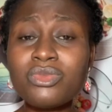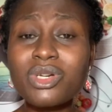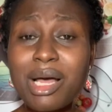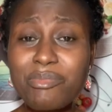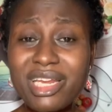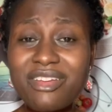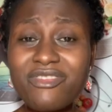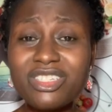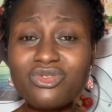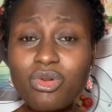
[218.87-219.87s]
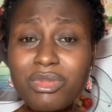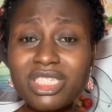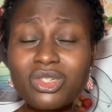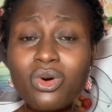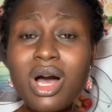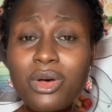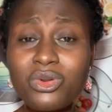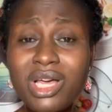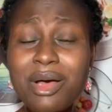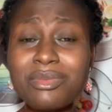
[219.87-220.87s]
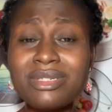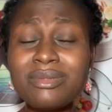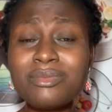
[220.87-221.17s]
you can benefit from it, or how you can